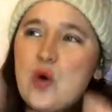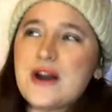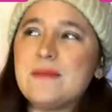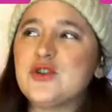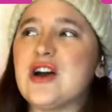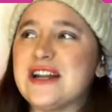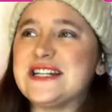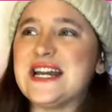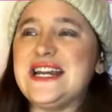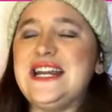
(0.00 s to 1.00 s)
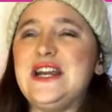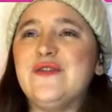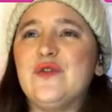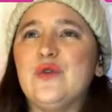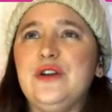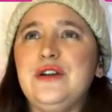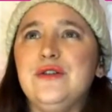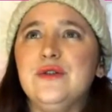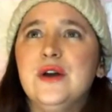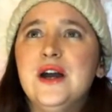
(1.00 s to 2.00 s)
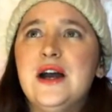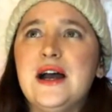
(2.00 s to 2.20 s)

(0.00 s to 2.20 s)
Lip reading: what I'm trying to say here for you,